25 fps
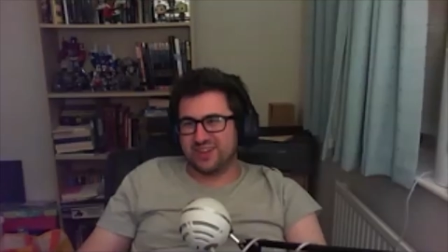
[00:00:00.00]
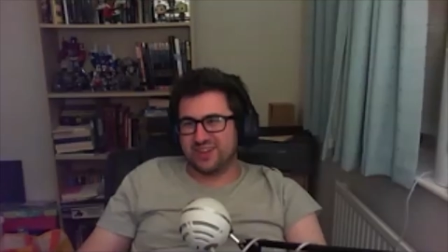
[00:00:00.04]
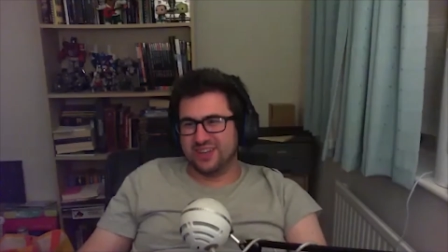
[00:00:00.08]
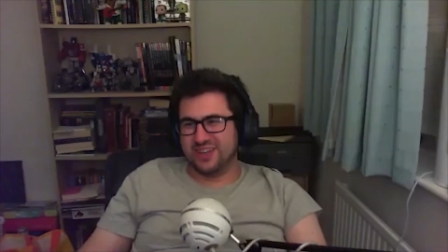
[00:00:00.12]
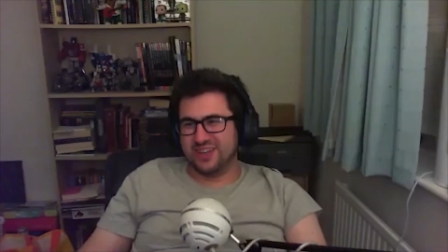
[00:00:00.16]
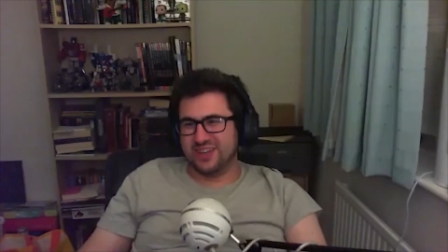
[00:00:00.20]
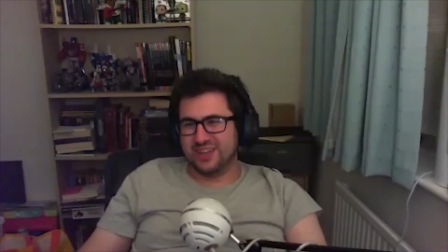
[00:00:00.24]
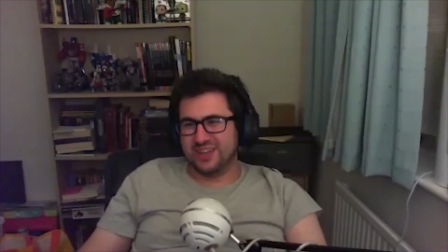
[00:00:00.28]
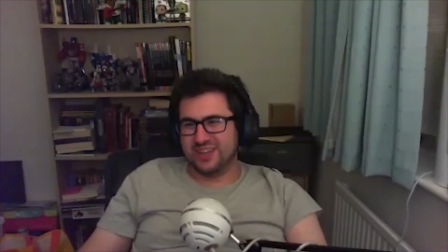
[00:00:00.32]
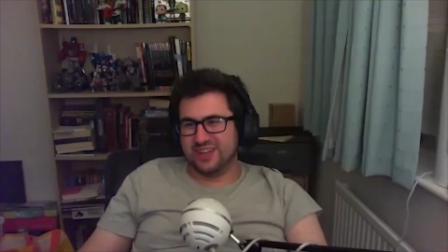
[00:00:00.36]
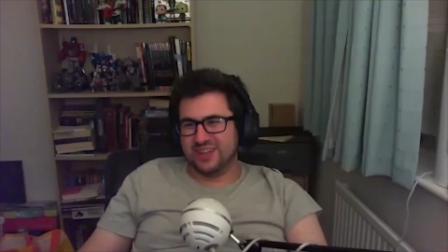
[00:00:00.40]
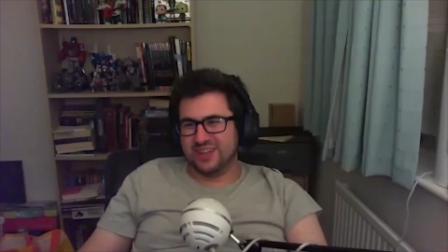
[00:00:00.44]

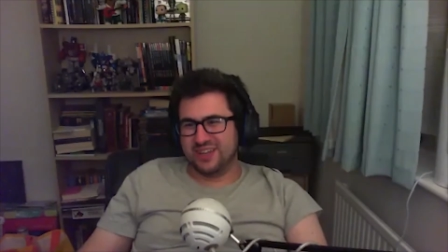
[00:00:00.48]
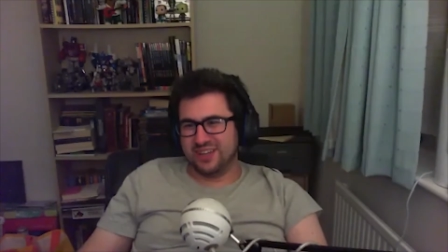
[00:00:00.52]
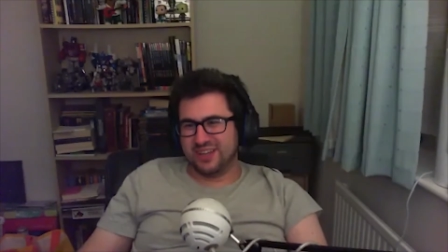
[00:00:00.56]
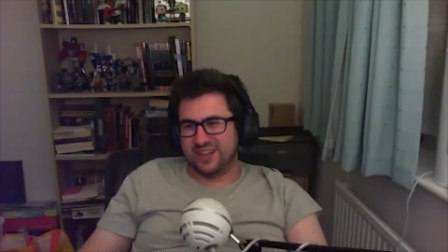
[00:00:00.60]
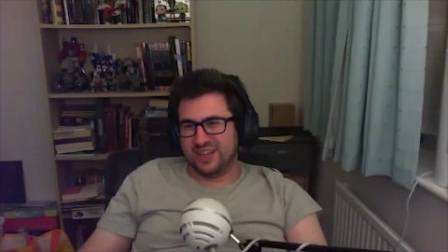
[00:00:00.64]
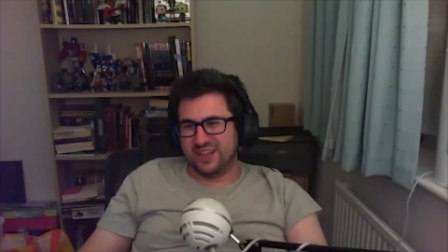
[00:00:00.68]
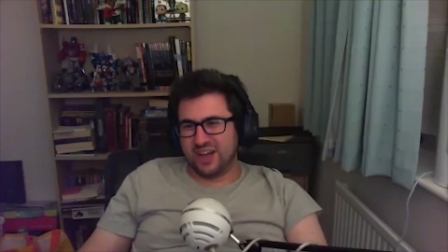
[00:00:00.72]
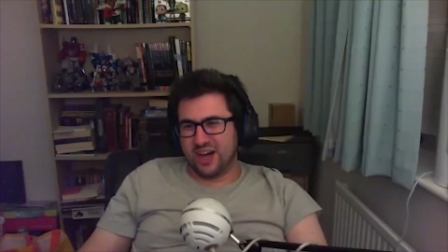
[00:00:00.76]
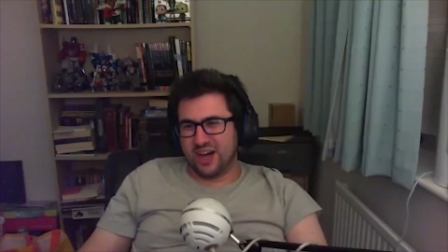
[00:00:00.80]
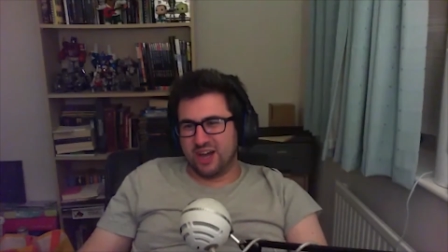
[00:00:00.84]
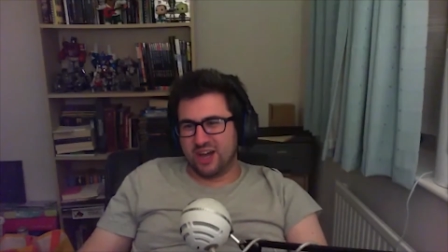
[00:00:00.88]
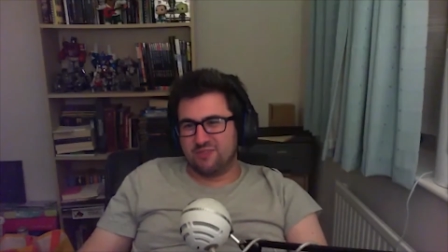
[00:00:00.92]
well, that's a. Sh-
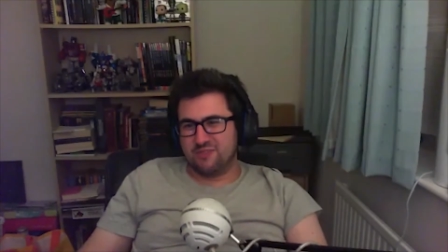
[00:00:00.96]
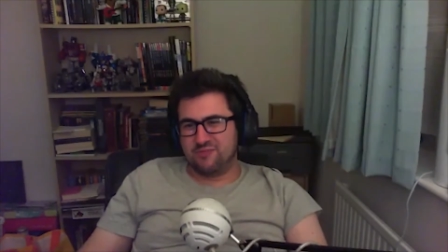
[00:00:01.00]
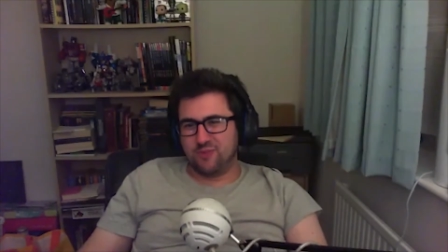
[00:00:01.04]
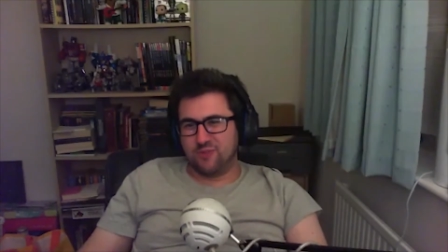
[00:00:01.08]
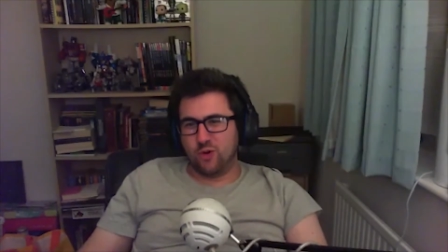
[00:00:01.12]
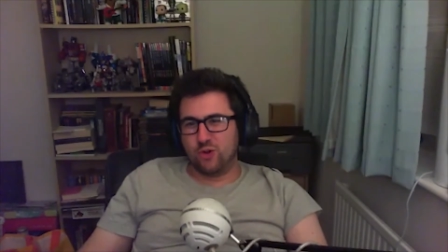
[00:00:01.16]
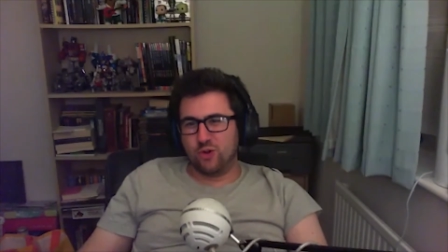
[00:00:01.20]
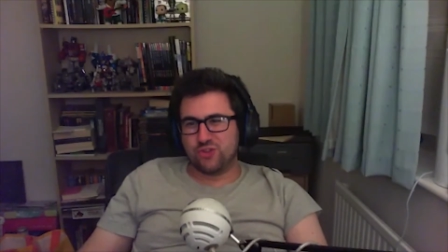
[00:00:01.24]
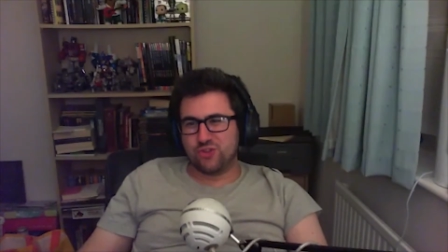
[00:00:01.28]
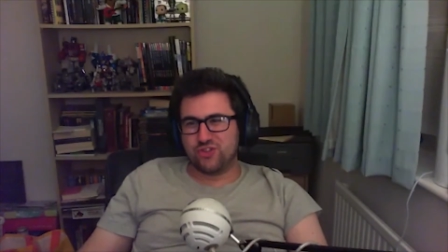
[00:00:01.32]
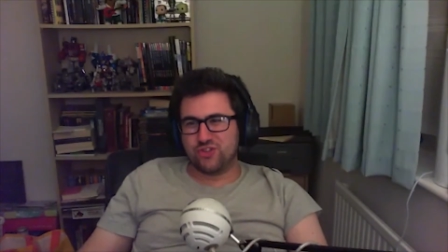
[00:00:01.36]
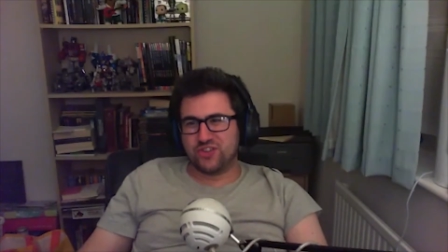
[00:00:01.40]
I
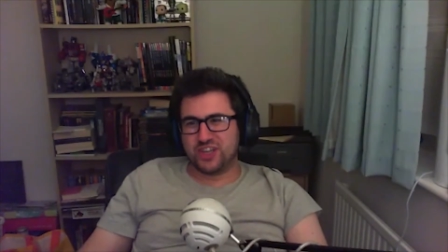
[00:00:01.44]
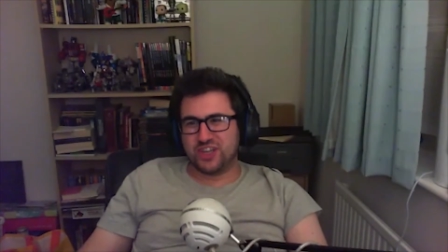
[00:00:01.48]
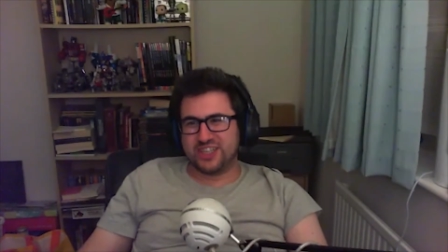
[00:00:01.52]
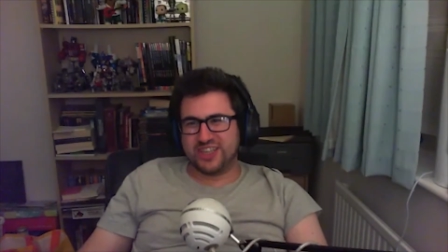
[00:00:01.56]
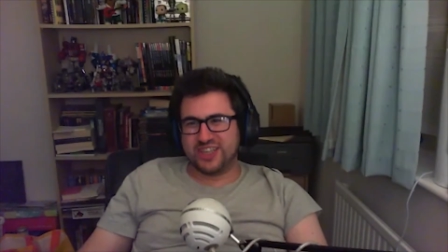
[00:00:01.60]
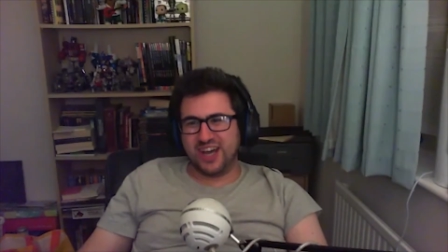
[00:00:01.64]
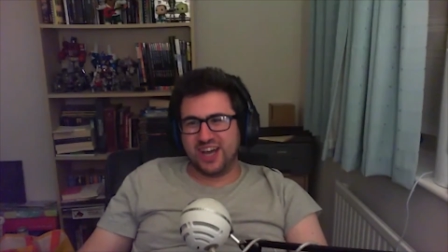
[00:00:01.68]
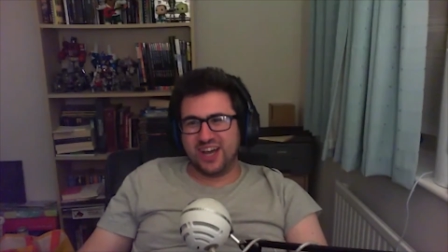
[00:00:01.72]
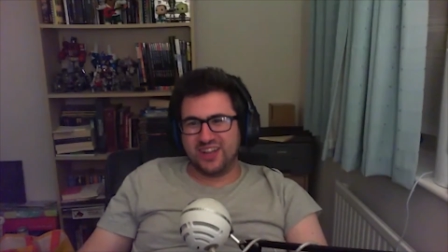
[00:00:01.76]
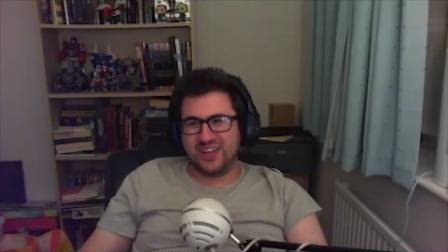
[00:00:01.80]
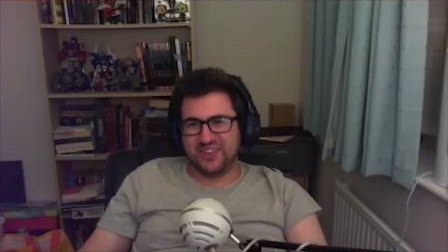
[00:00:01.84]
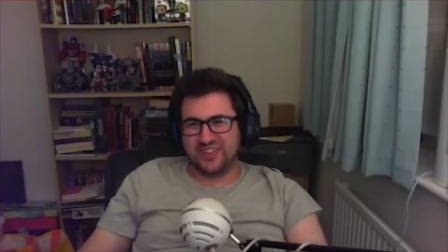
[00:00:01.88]
bought the
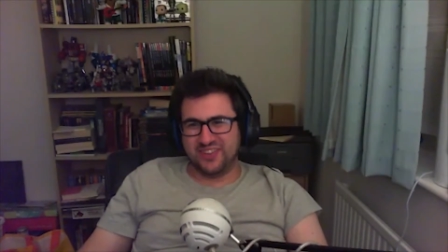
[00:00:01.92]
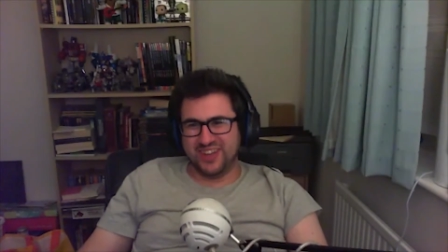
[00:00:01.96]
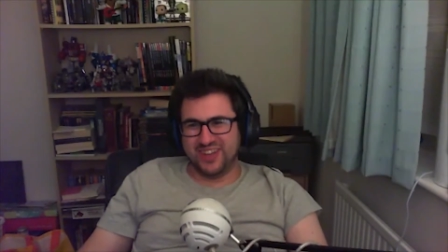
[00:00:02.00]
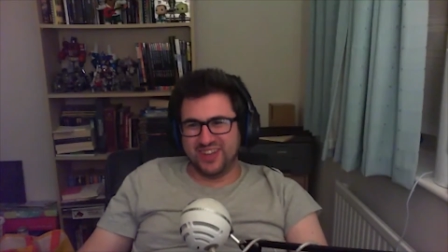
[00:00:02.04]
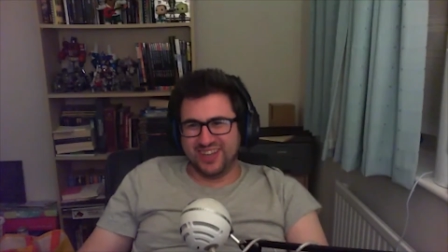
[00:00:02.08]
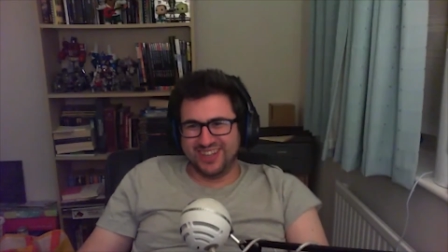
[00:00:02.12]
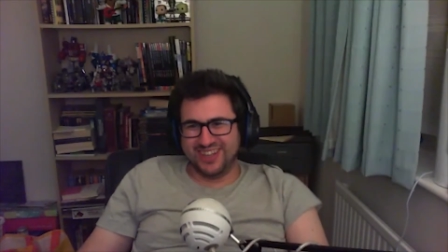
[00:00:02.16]
gun. It